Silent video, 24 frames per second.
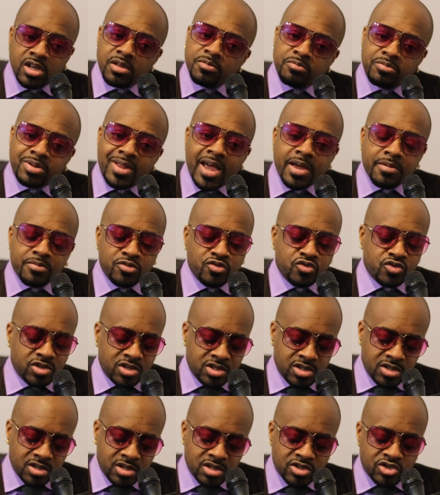and black music
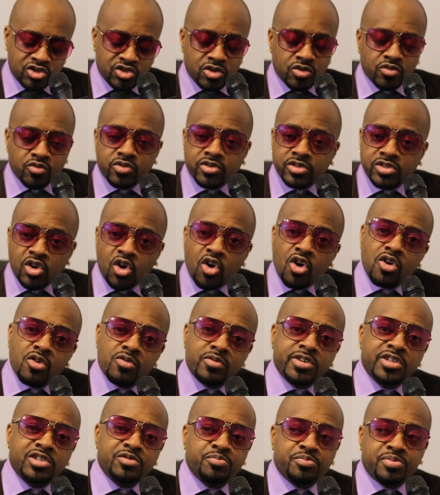in general has
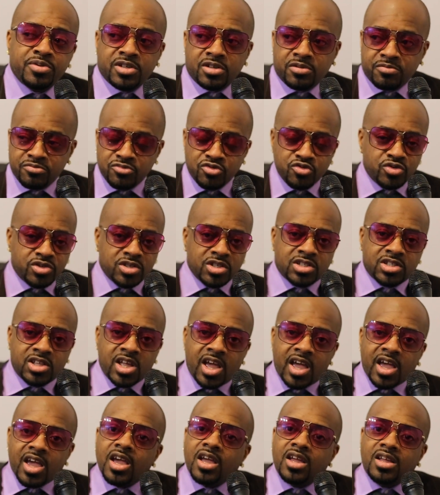always been a music
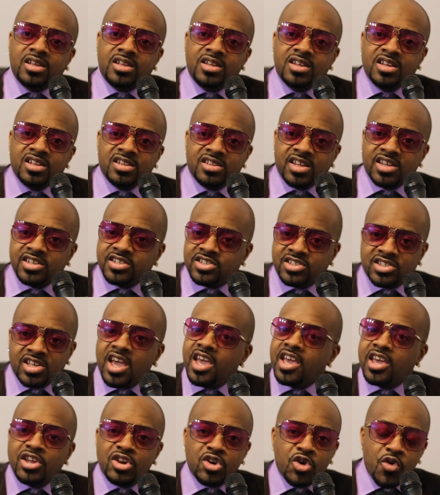that that's
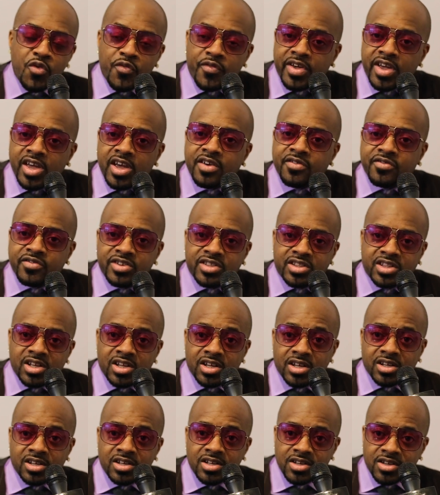taking over
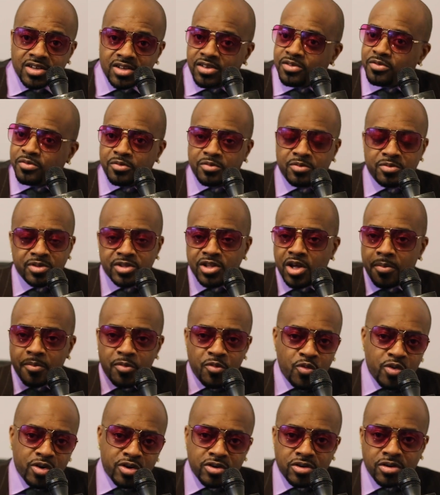everything. It would be number
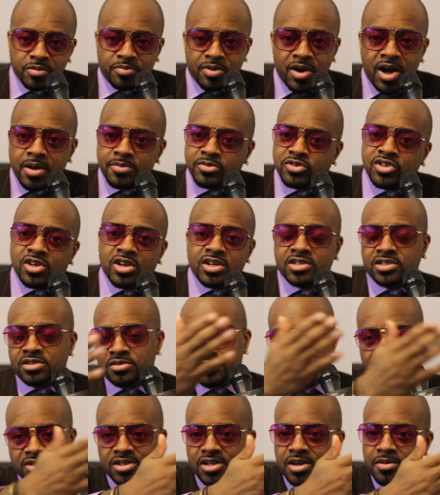one on the pop charts. It would
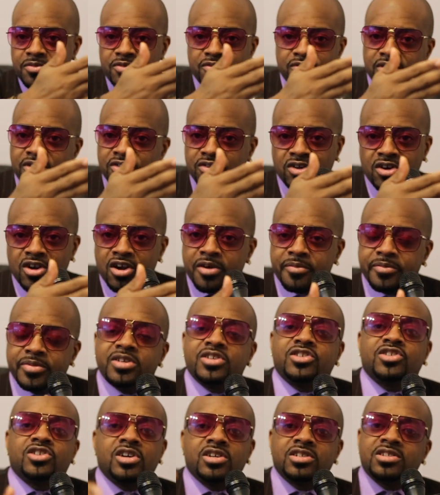be number one on R&B
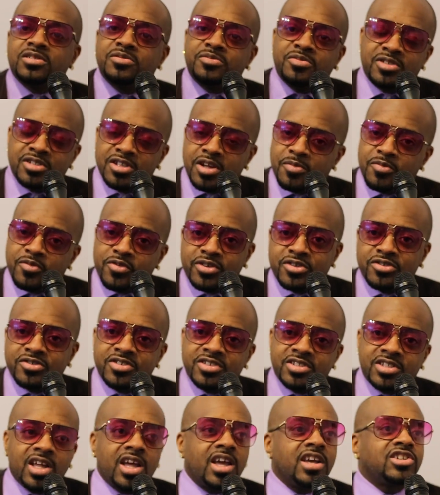charts. It would be number one on the
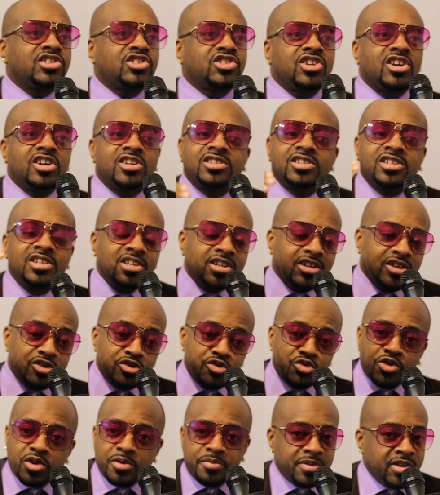dance charts.
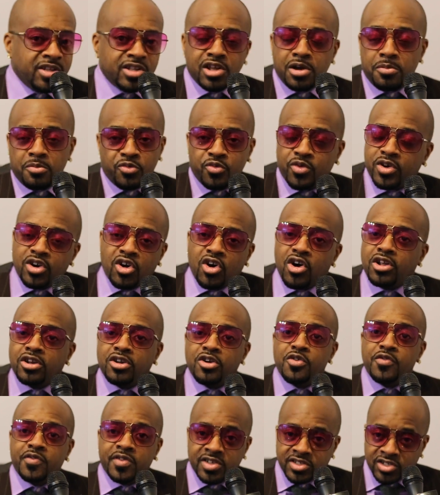You could be number one all
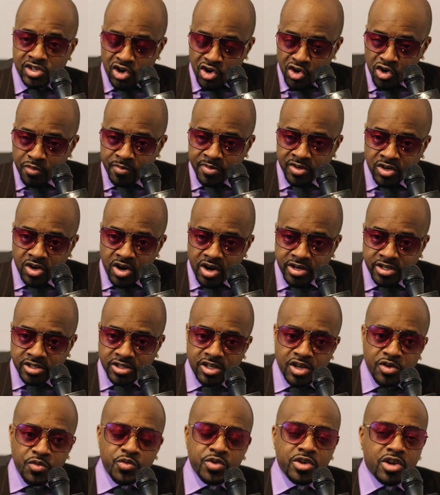over as an urban artist.
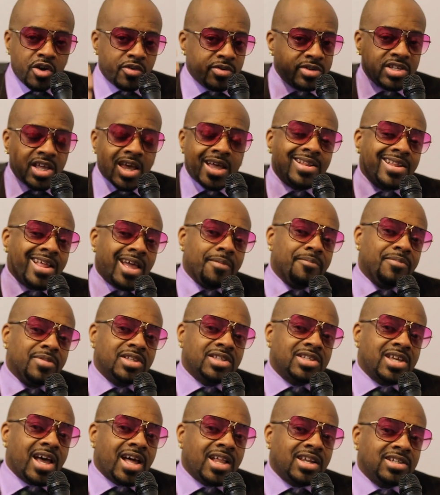And we always had that
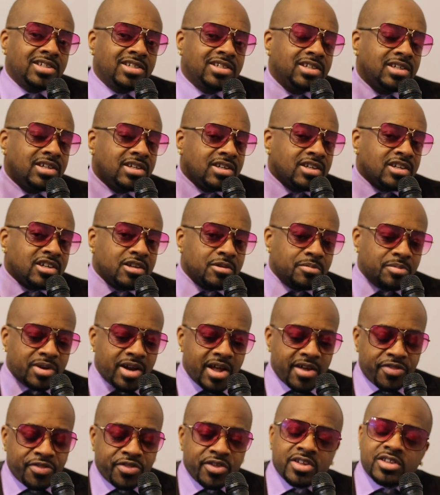mentality. But
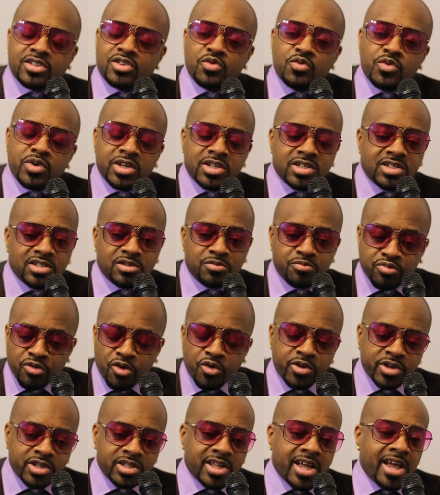I think the way it is
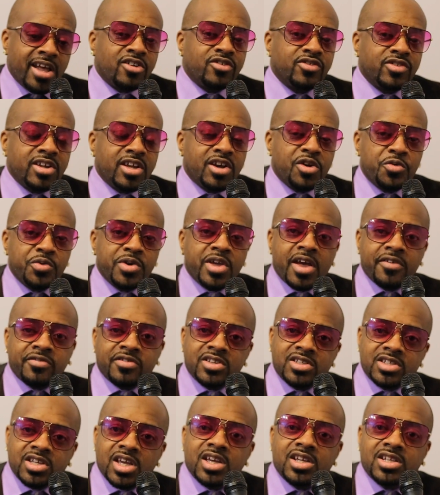broken down now, we have to
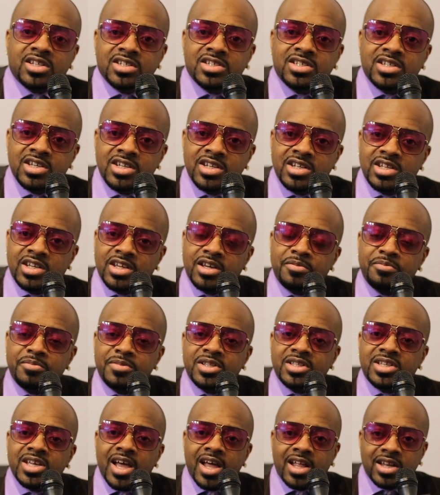take this EDM
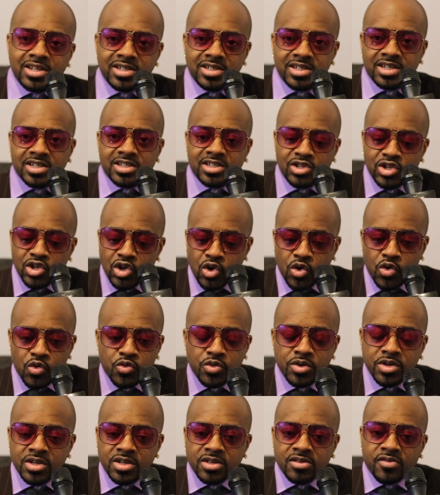mentality and know
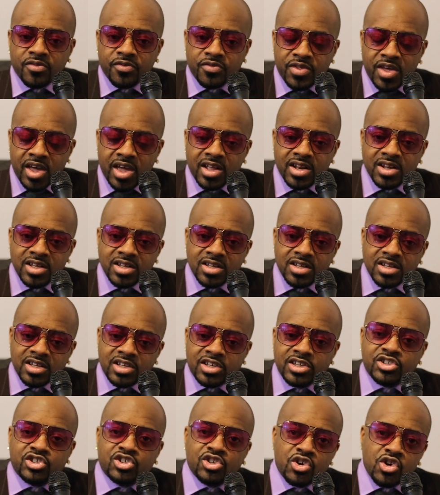that
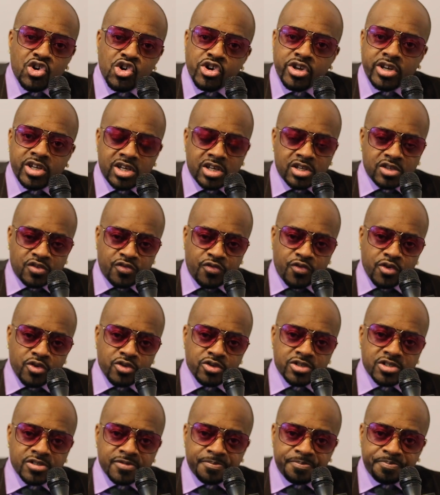get your audience
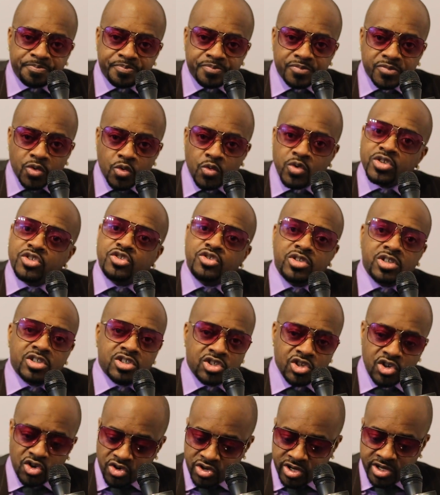first. Once you get
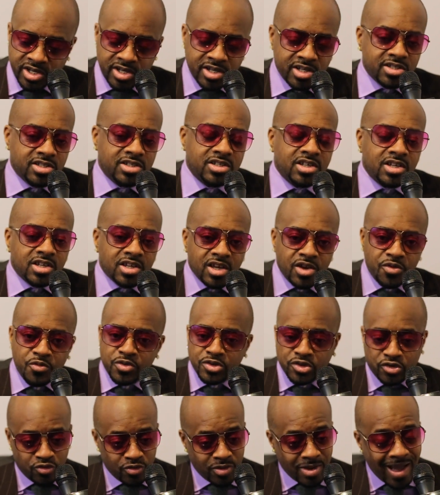your audience, and
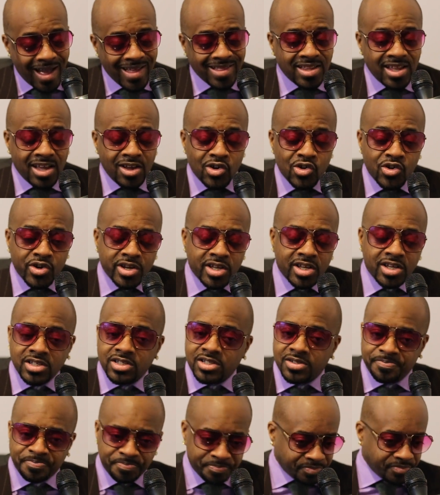once you got that
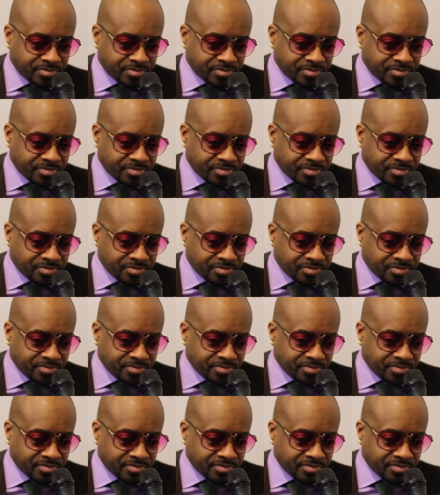audience,